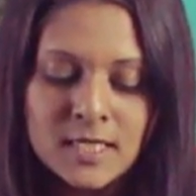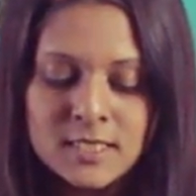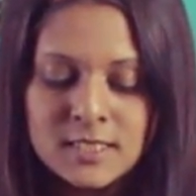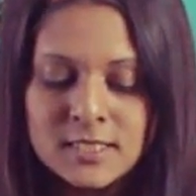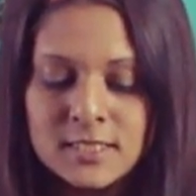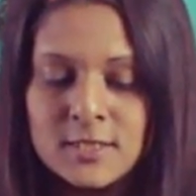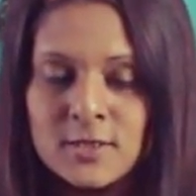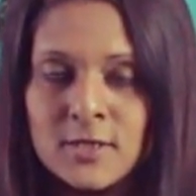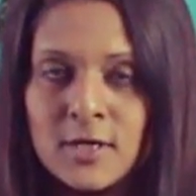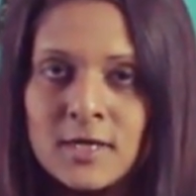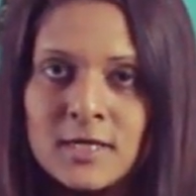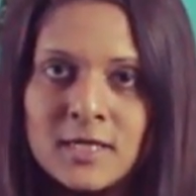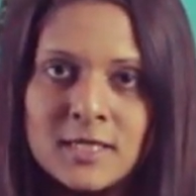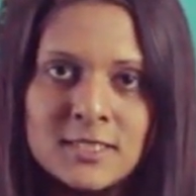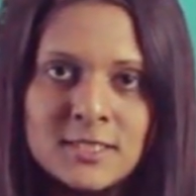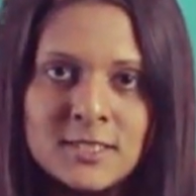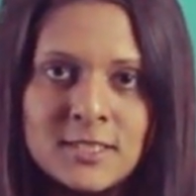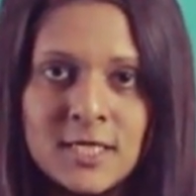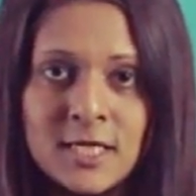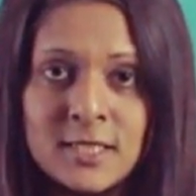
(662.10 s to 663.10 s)
So I
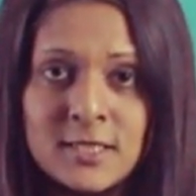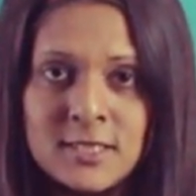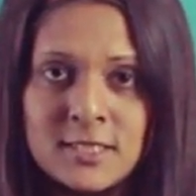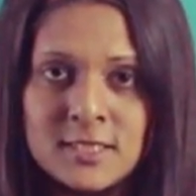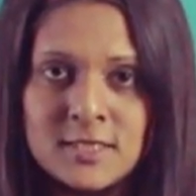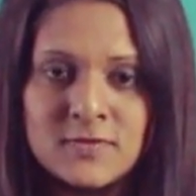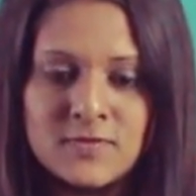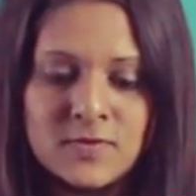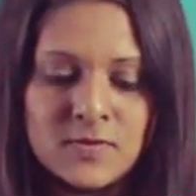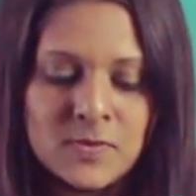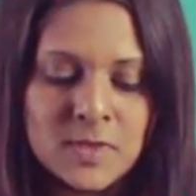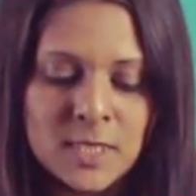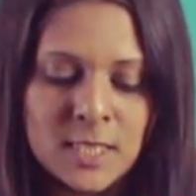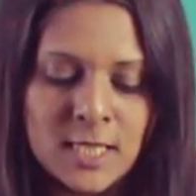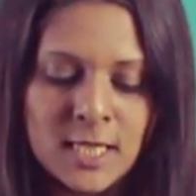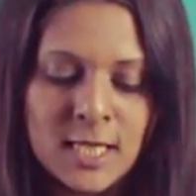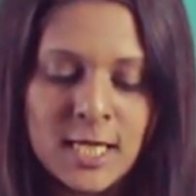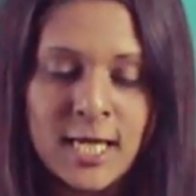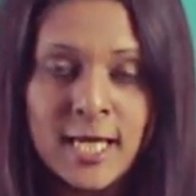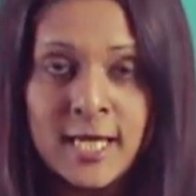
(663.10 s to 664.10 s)
like to get this from
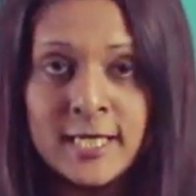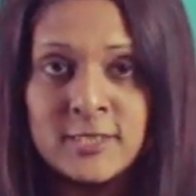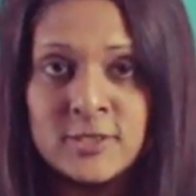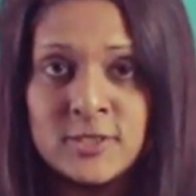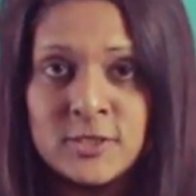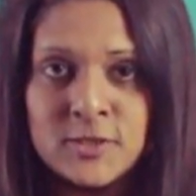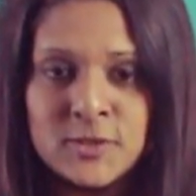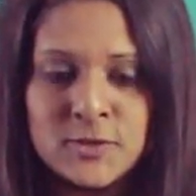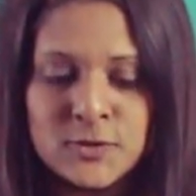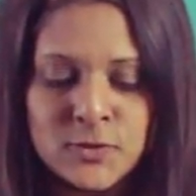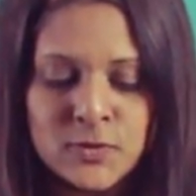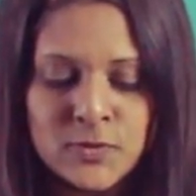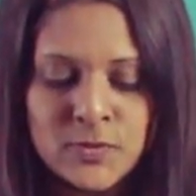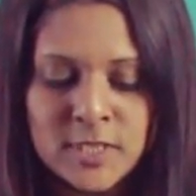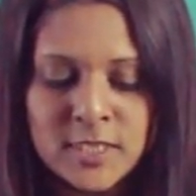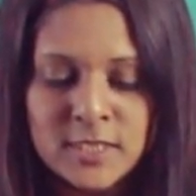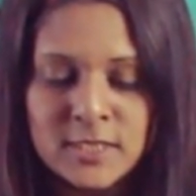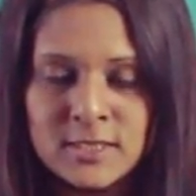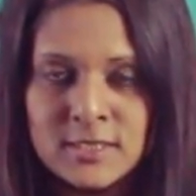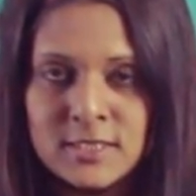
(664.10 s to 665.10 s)
the Asian store
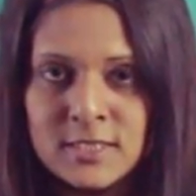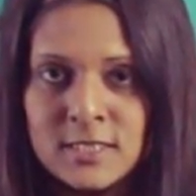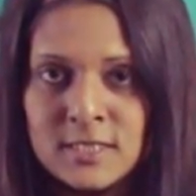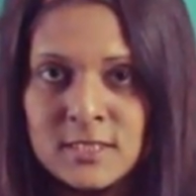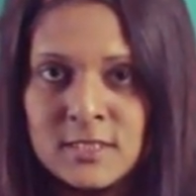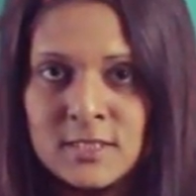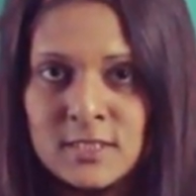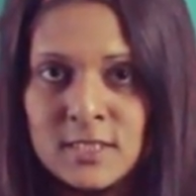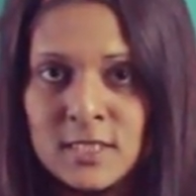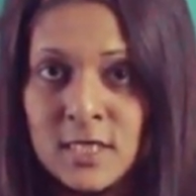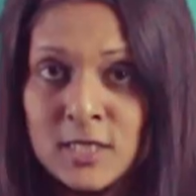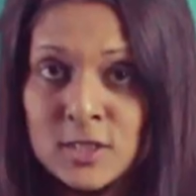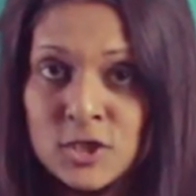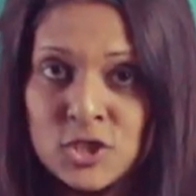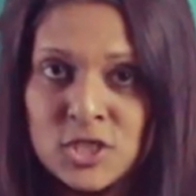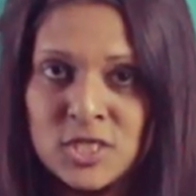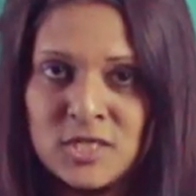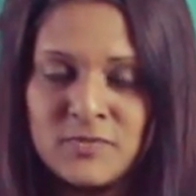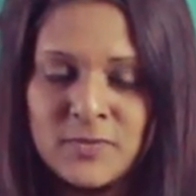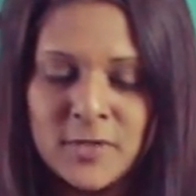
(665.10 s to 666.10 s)
because it's
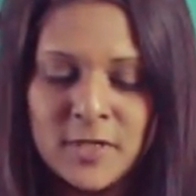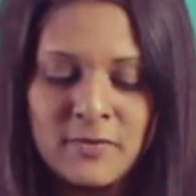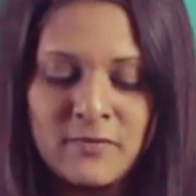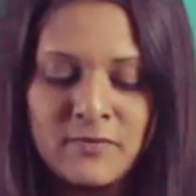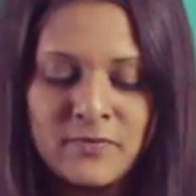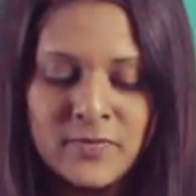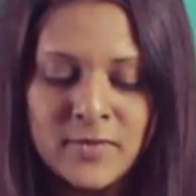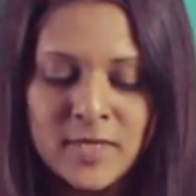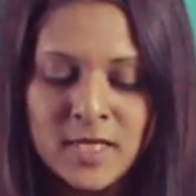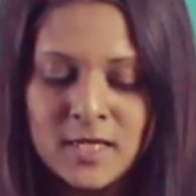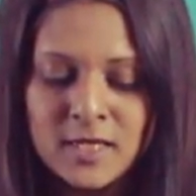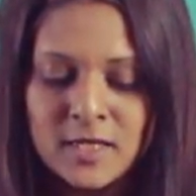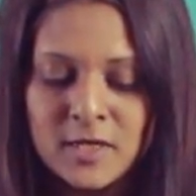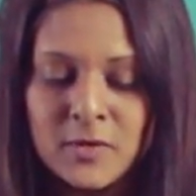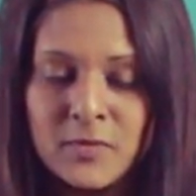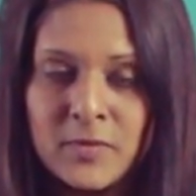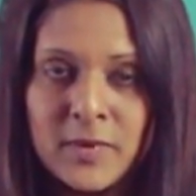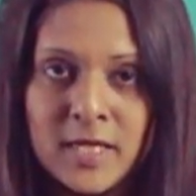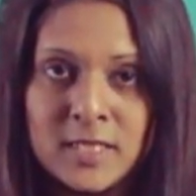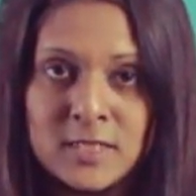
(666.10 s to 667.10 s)
cheaper
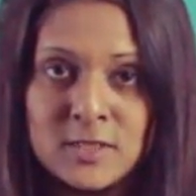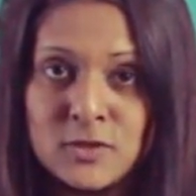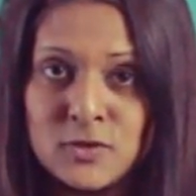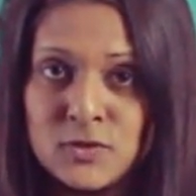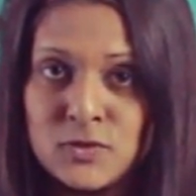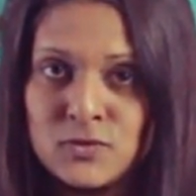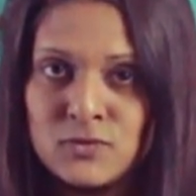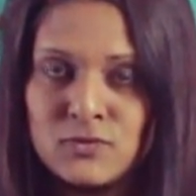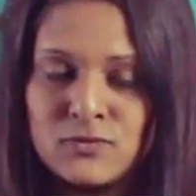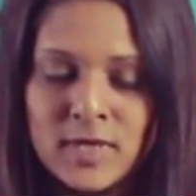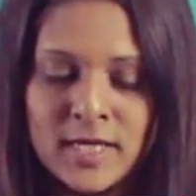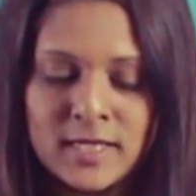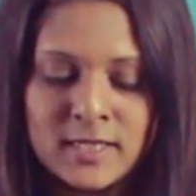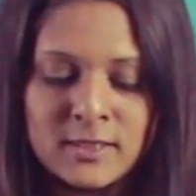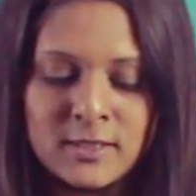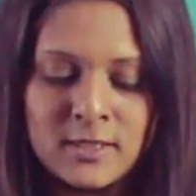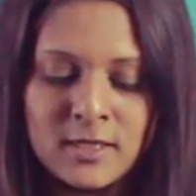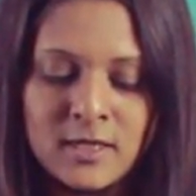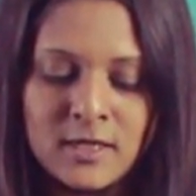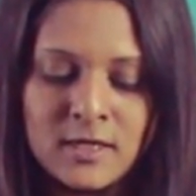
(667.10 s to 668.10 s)
compared to
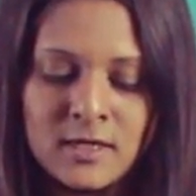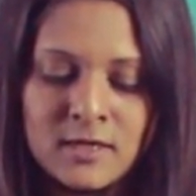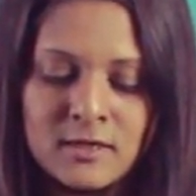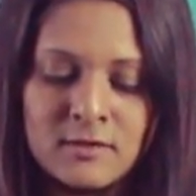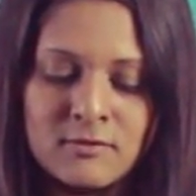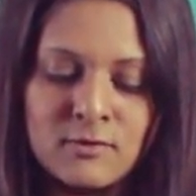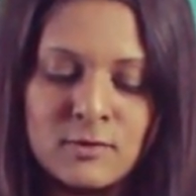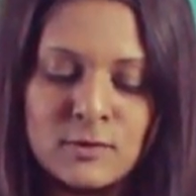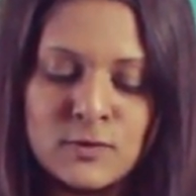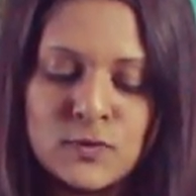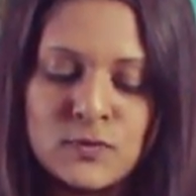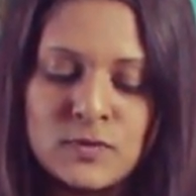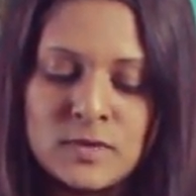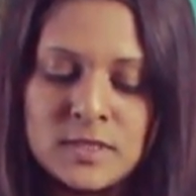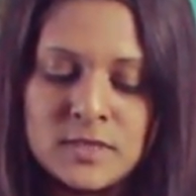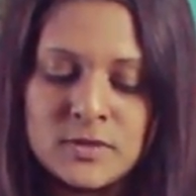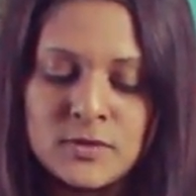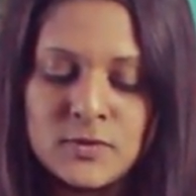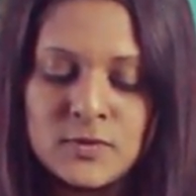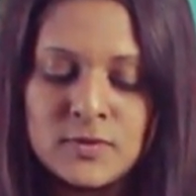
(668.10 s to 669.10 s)
regular
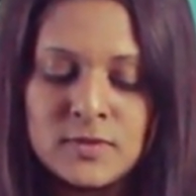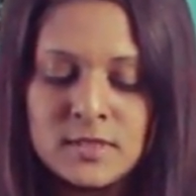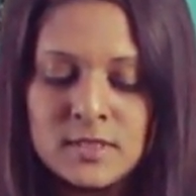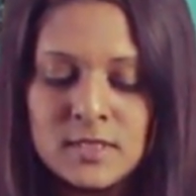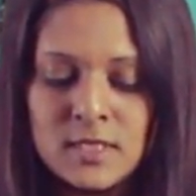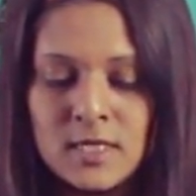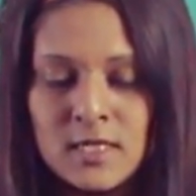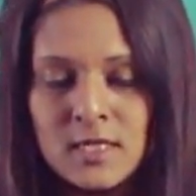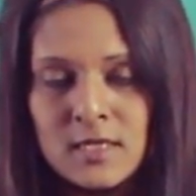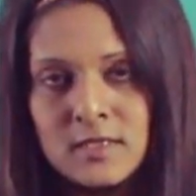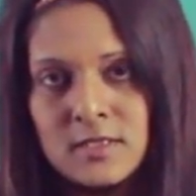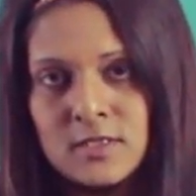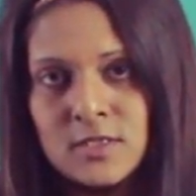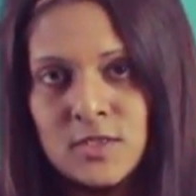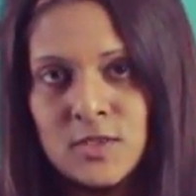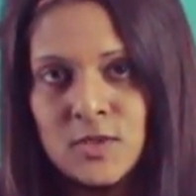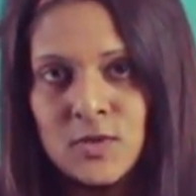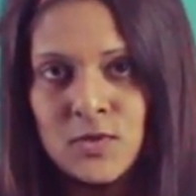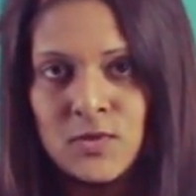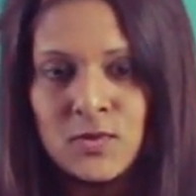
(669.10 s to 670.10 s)
grocery stores.
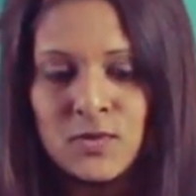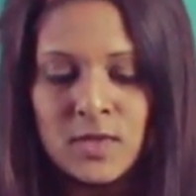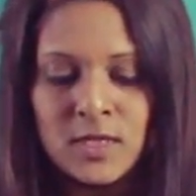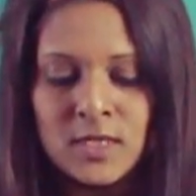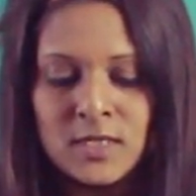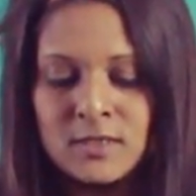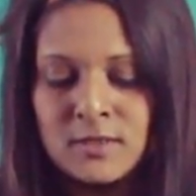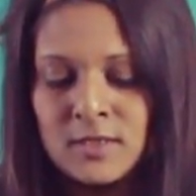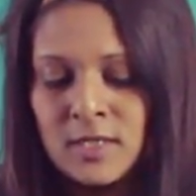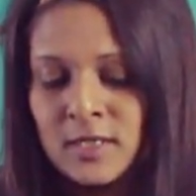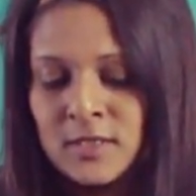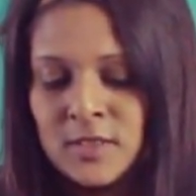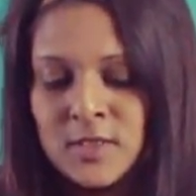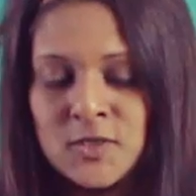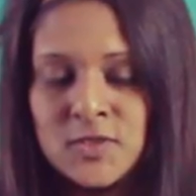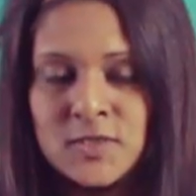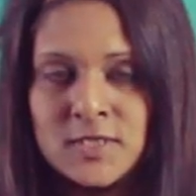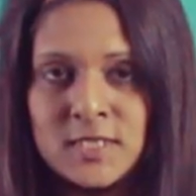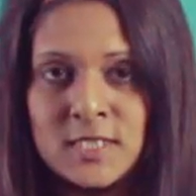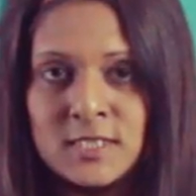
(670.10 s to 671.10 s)
So I
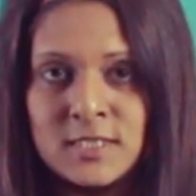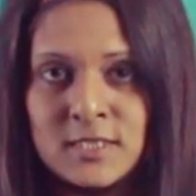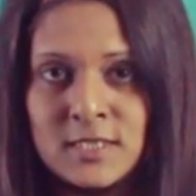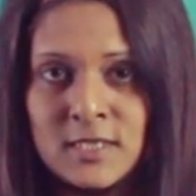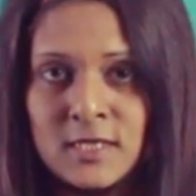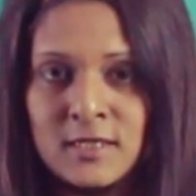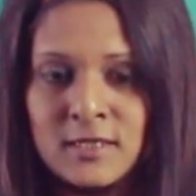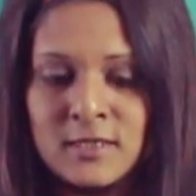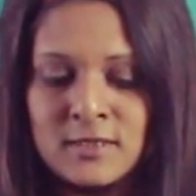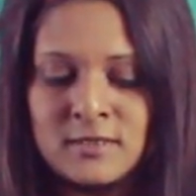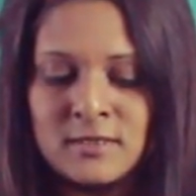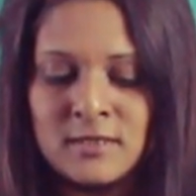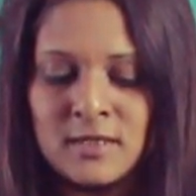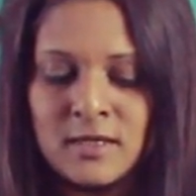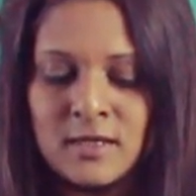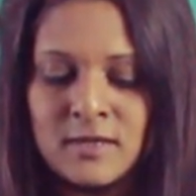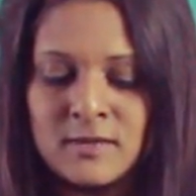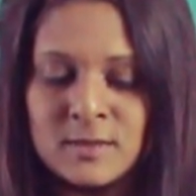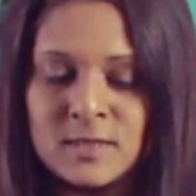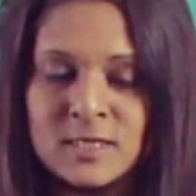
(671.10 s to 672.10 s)
use this
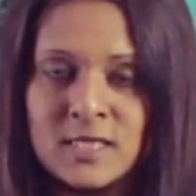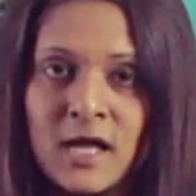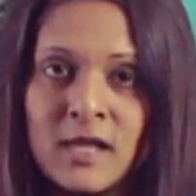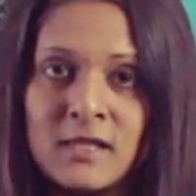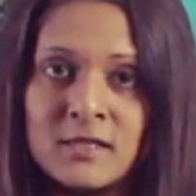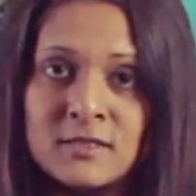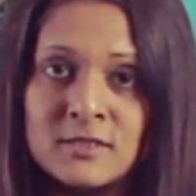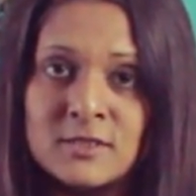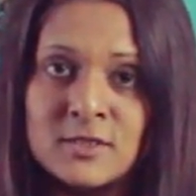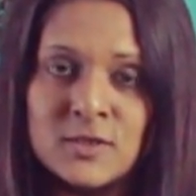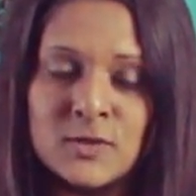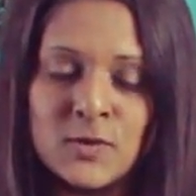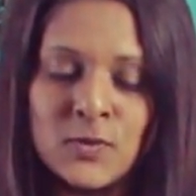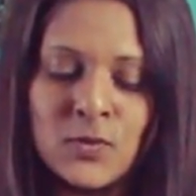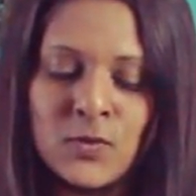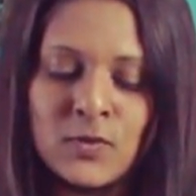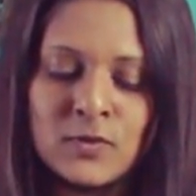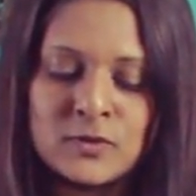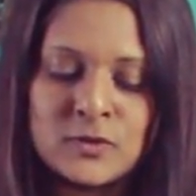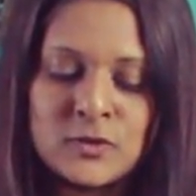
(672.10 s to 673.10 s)
in salads
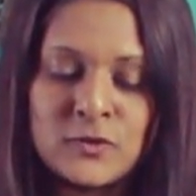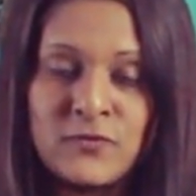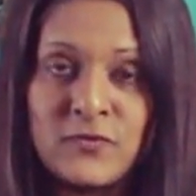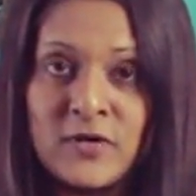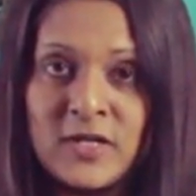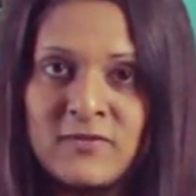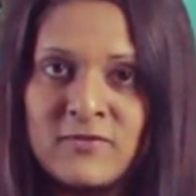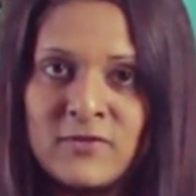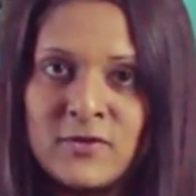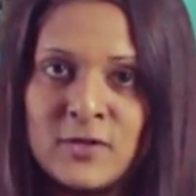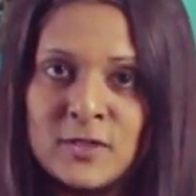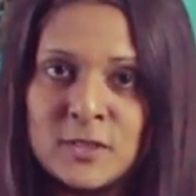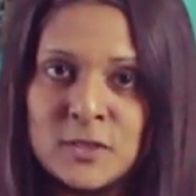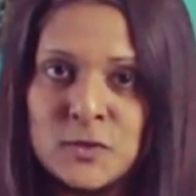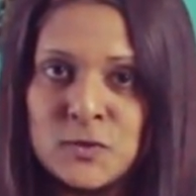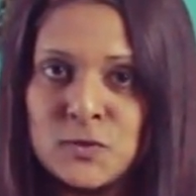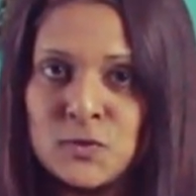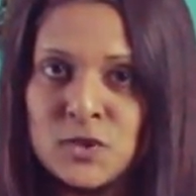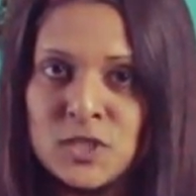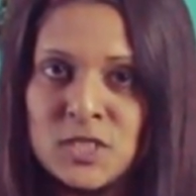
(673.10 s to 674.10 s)
or to flavor
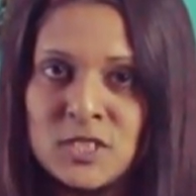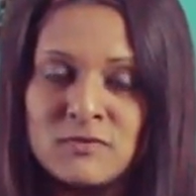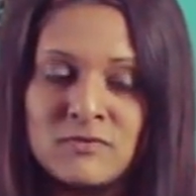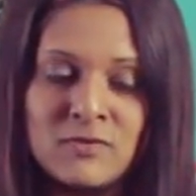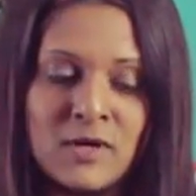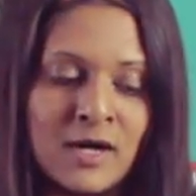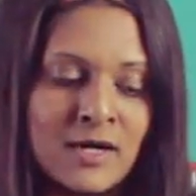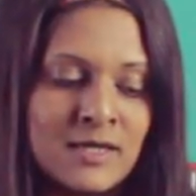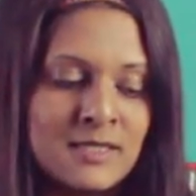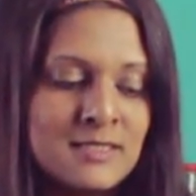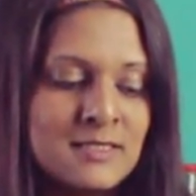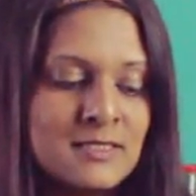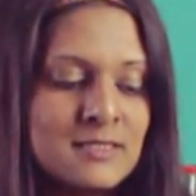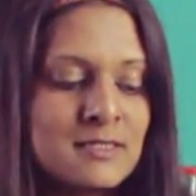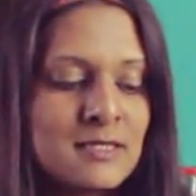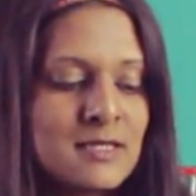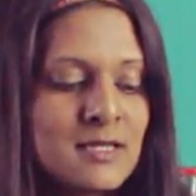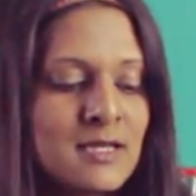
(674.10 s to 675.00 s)
sushi rice.